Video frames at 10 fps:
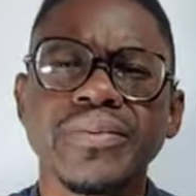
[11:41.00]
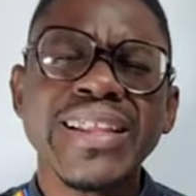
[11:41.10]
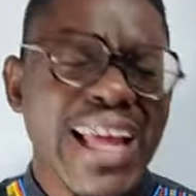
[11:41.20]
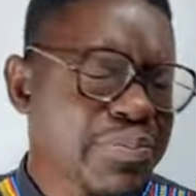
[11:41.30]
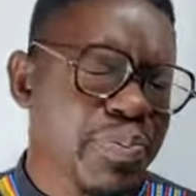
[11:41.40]

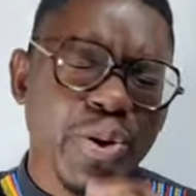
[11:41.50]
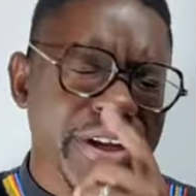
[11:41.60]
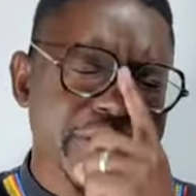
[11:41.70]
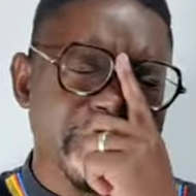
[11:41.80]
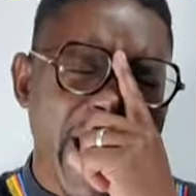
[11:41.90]
That
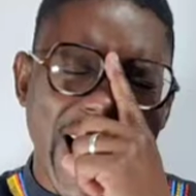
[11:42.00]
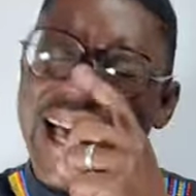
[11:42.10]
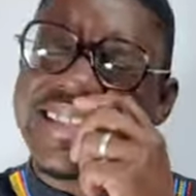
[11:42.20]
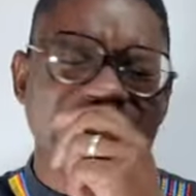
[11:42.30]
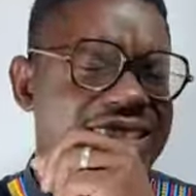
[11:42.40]
bothers me. I
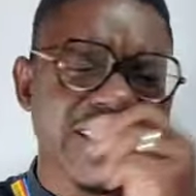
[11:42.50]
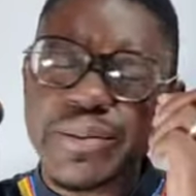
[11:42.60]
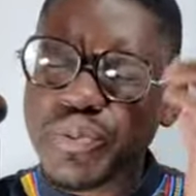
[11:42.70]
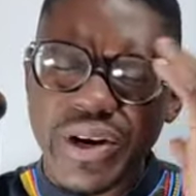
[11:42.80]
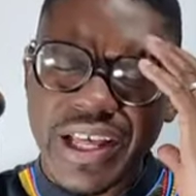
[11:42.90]
can't
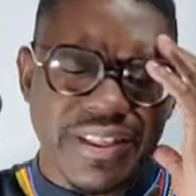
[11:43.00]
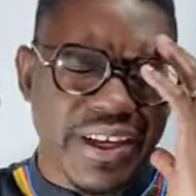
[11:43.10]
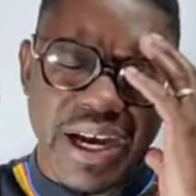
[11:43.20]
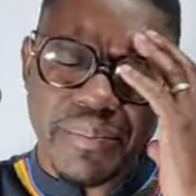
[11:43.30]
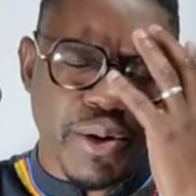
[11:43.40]
sleep when I
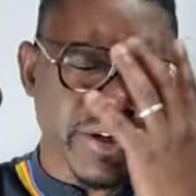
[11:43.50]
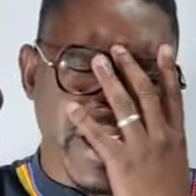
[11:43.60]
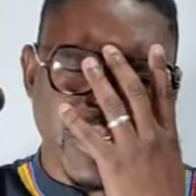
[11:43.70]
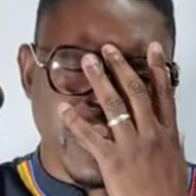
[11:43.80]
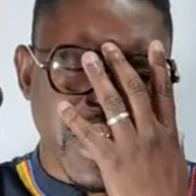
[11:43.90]
think about
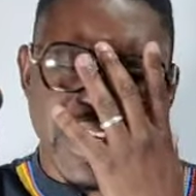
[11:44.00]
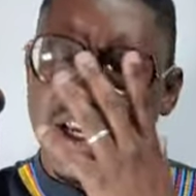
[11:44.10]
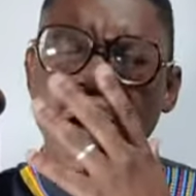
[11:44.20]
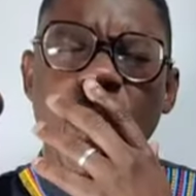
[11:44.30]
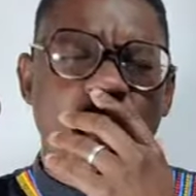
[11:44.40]
that.
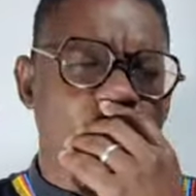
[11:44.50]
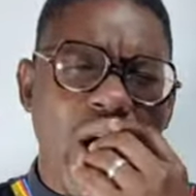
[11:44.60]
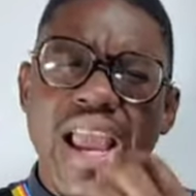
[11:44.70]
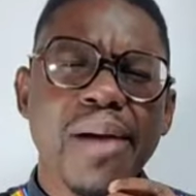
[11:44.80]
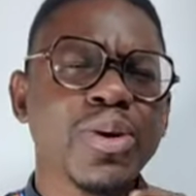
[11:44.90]

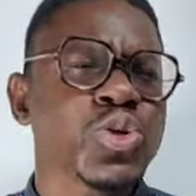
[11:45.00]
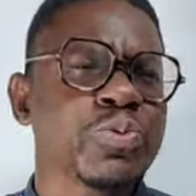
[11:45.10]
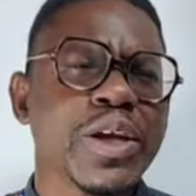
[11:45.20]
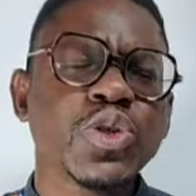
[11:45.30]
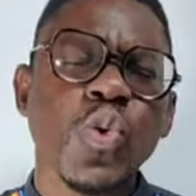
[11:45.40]
Why I want to
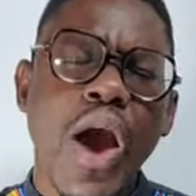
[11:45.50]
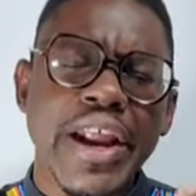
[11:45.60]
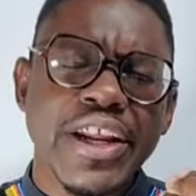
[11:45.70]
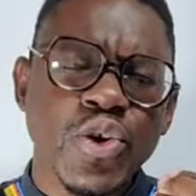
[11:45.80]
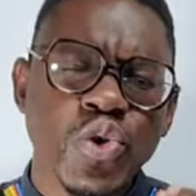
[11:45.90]
bet you,
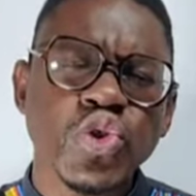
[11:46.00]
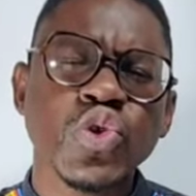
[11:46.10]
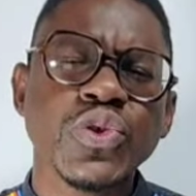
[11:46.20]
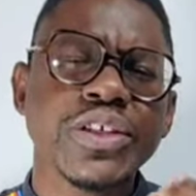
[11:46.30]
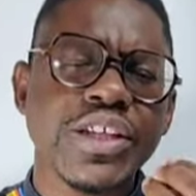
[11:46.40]
are they not
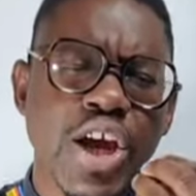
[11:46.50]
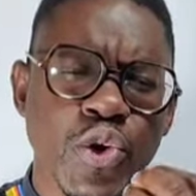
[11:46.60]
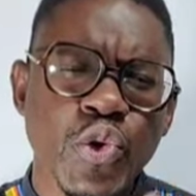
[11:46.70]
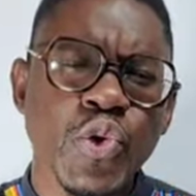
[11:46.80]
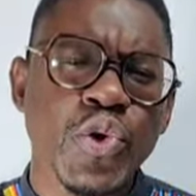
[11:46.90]
using their
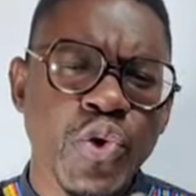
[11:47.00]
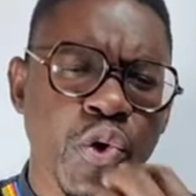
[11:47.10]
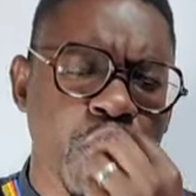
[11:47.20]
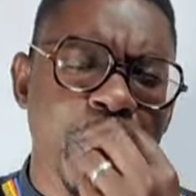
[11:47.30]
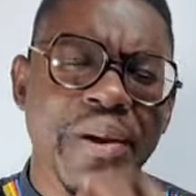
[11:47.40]

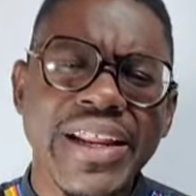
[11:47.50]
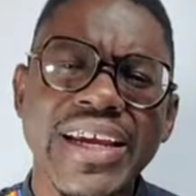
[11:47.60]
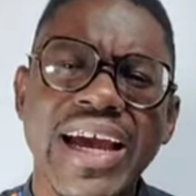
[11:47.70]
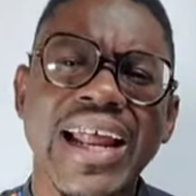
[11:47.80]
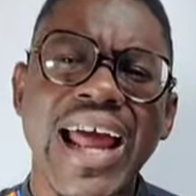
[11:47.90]

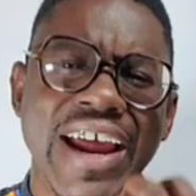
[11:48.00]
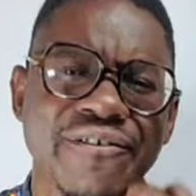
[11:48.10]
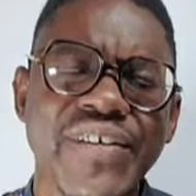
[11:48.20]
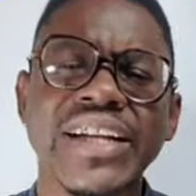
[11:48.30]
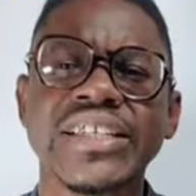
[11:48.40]
numerical
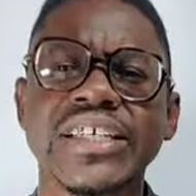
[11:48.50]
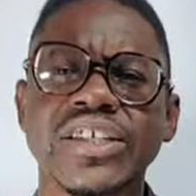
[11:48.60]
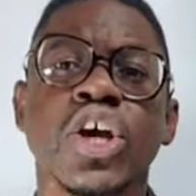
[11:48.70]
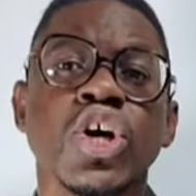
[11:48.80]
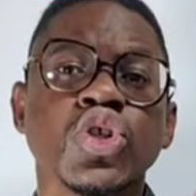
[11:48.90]

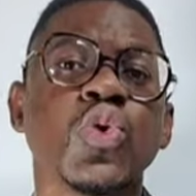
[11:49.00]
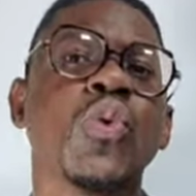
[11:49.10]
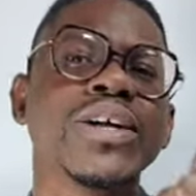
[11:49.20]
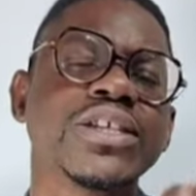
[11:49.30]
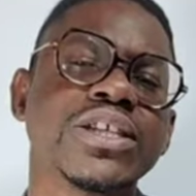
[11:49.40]
advantage
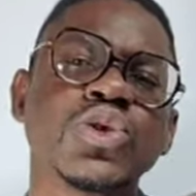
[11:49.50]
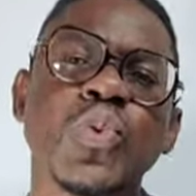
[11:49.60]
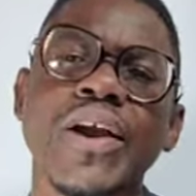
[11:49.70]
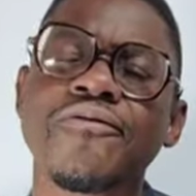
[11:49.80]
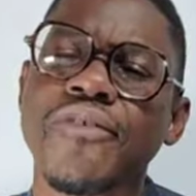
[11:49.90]
towards this
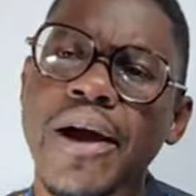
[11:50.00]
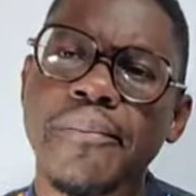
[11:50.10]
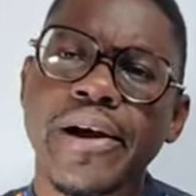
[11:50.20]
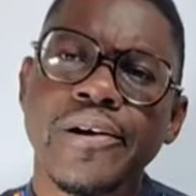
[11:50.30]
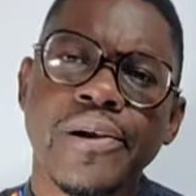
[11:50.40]
one farmer?